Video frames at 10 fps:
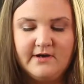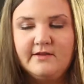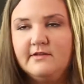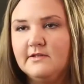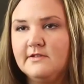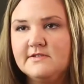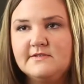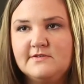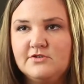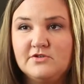I think that this
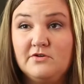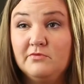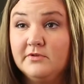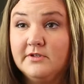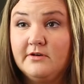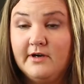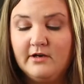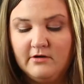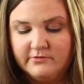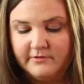is just a really
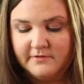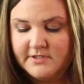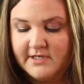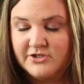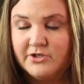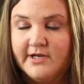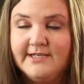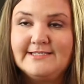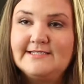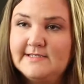great all over texture, and
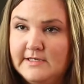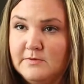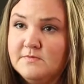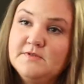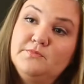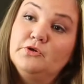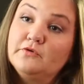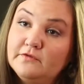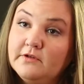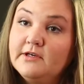it seams
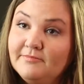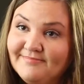beautifully.